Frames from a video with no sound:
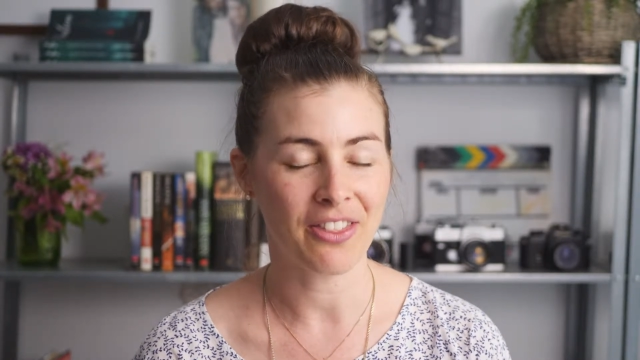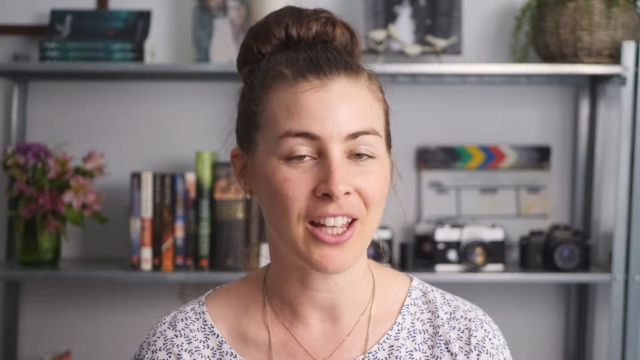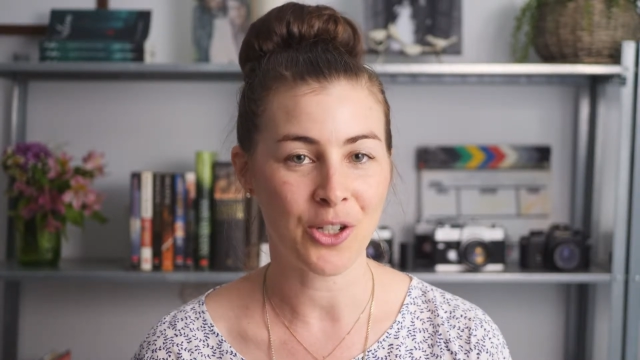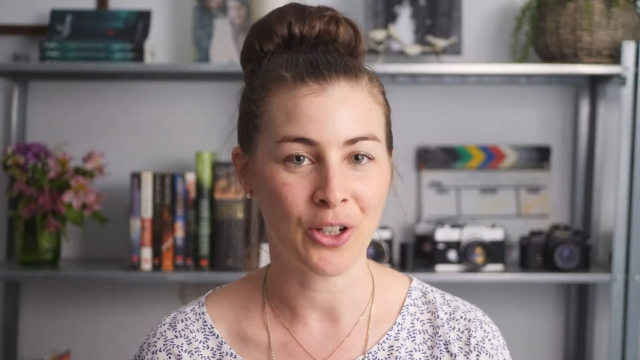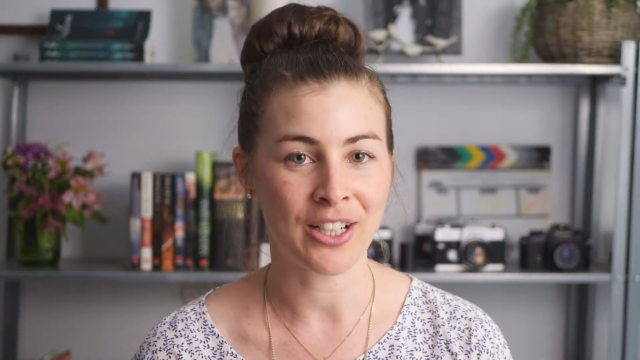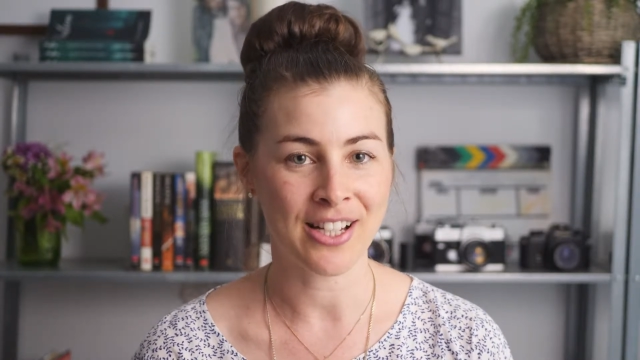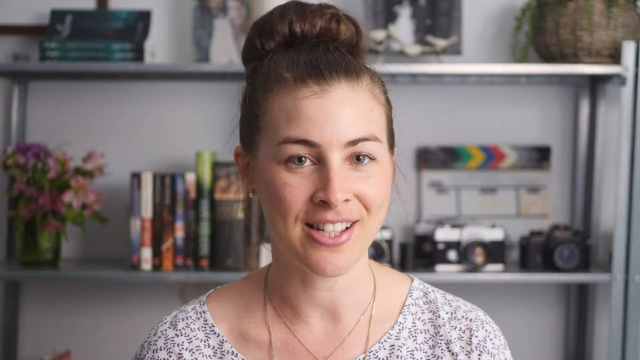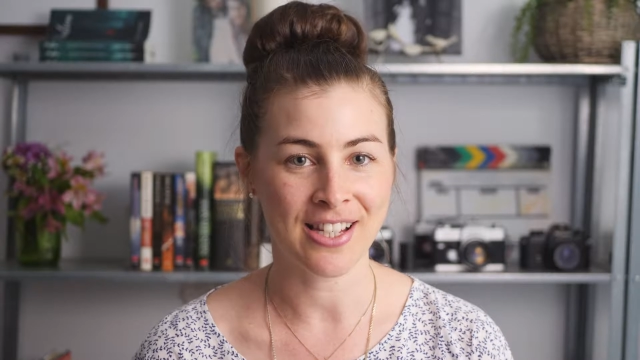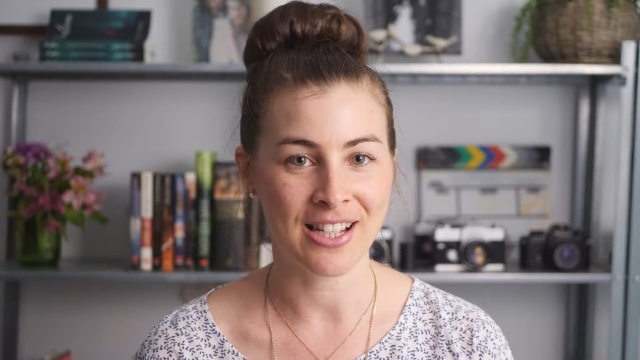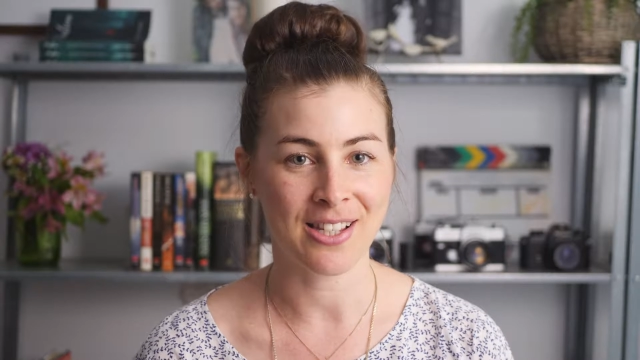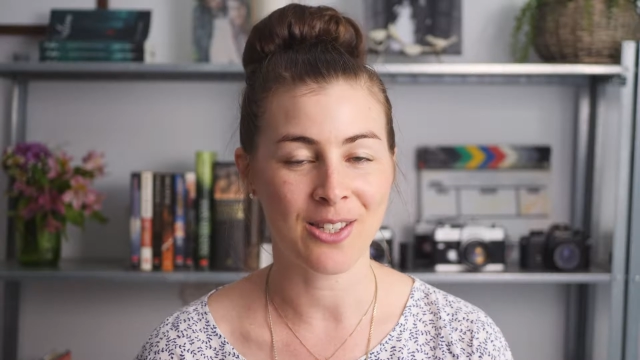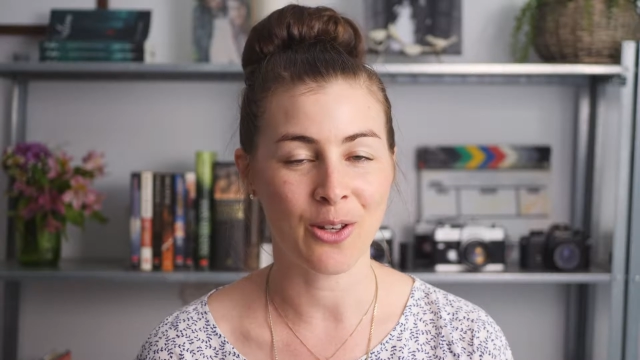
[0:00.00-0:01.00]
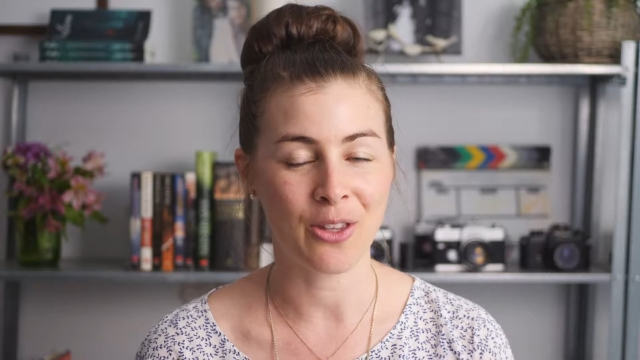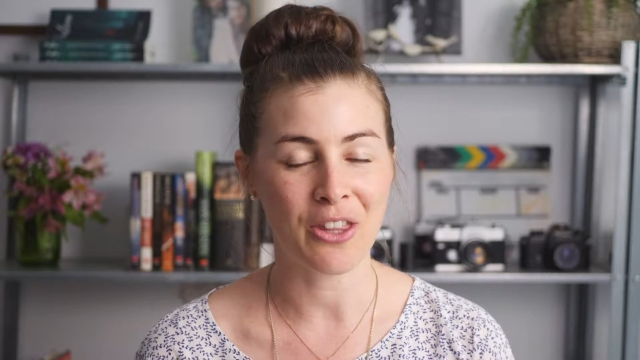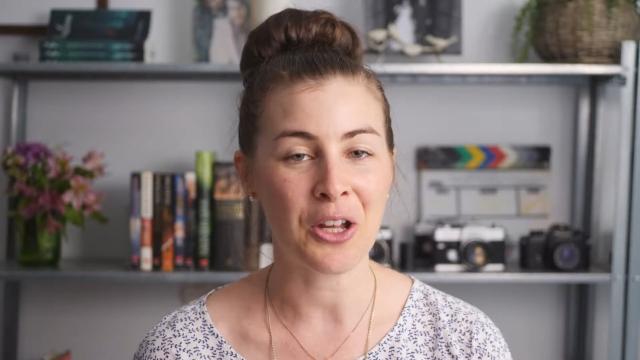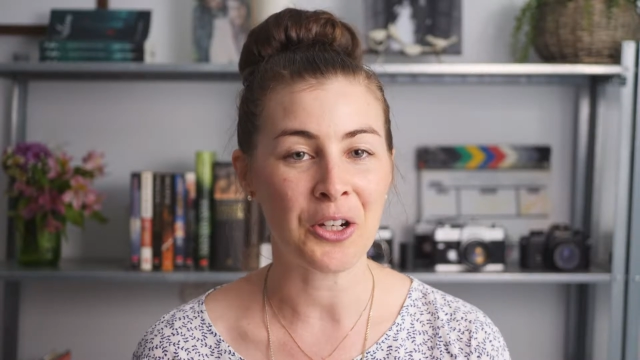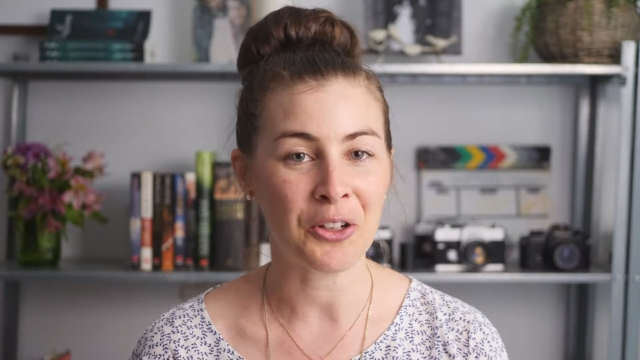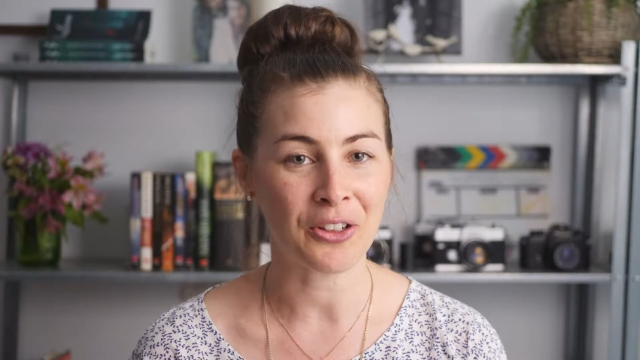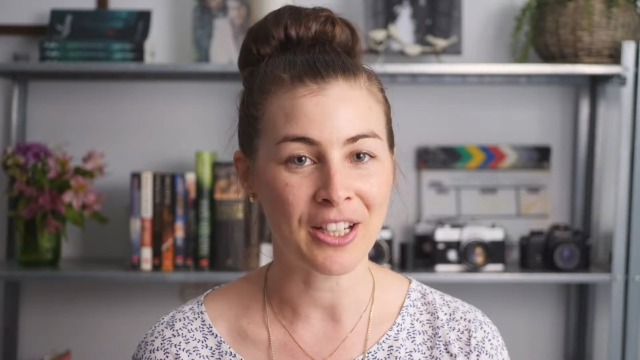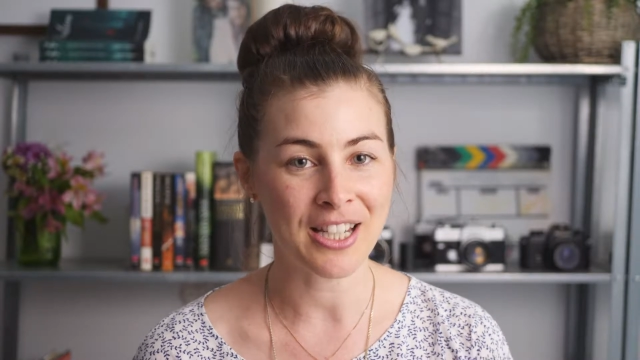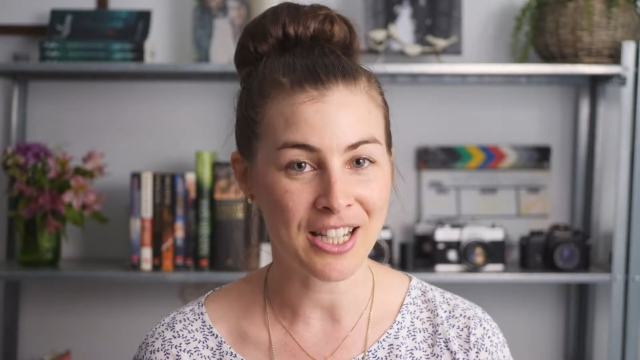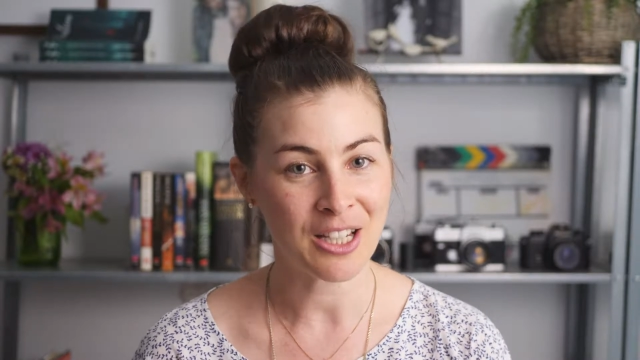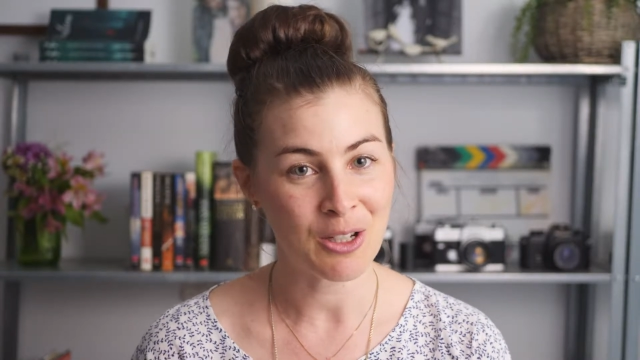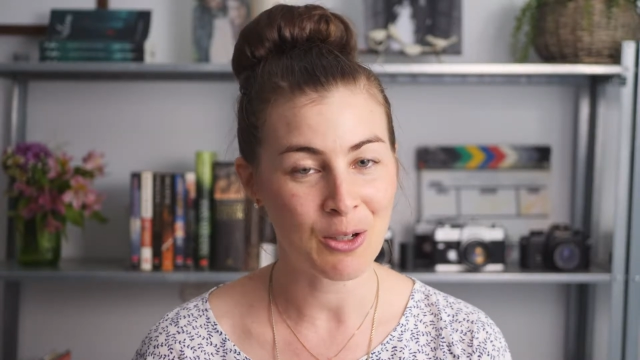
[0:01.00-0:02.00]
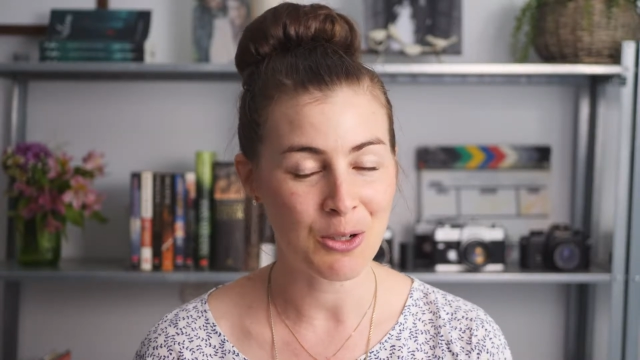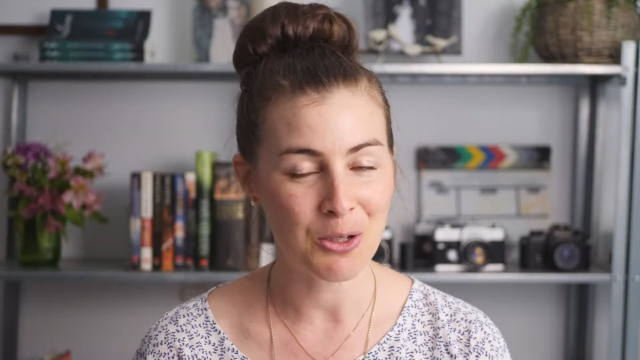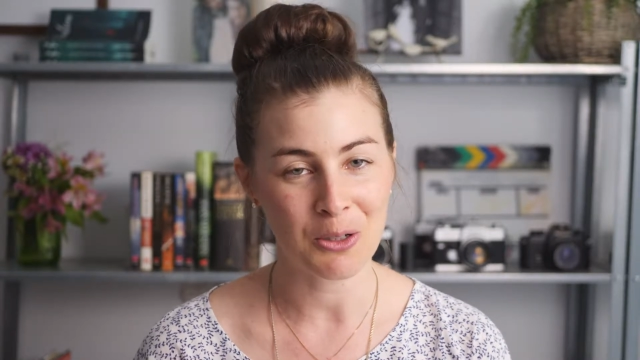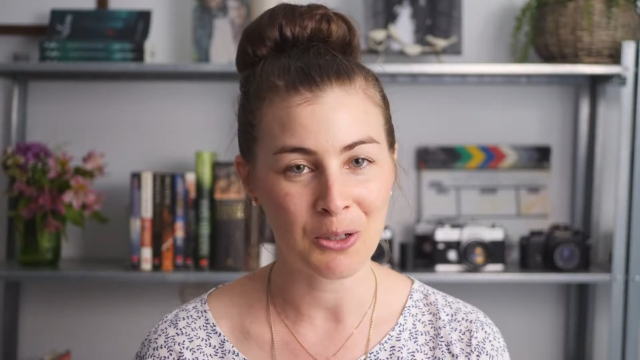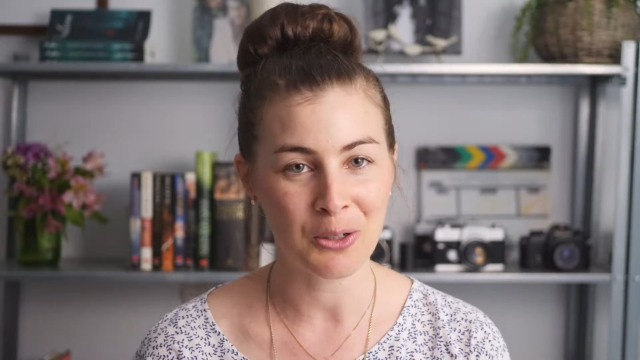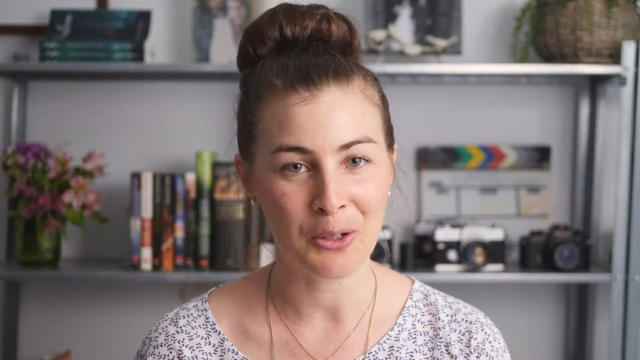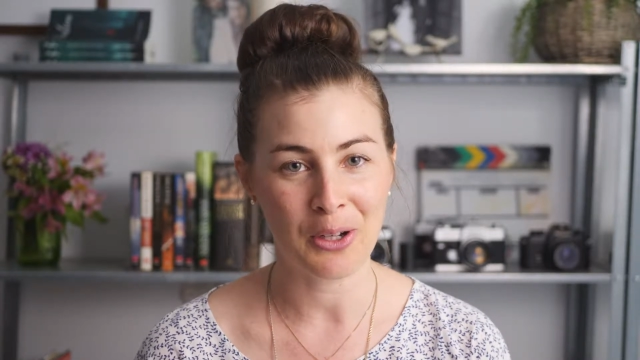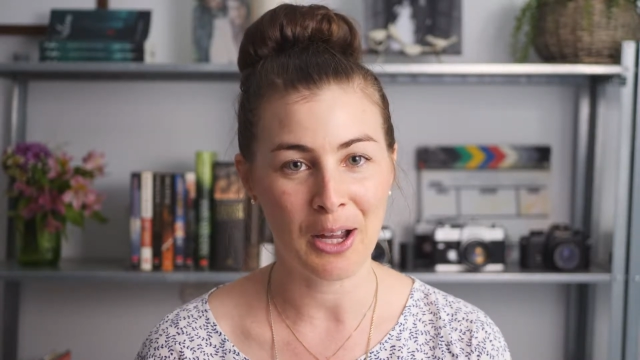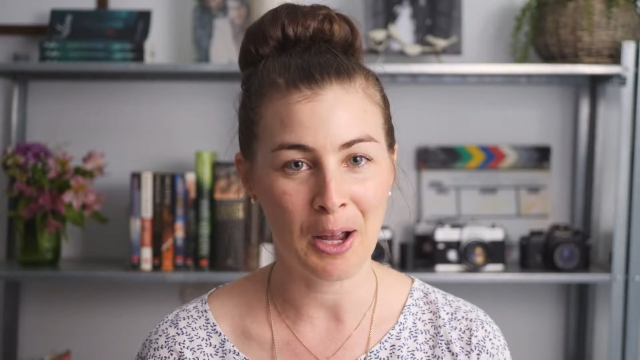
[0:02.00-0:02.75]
they don't exist so that they don't continue to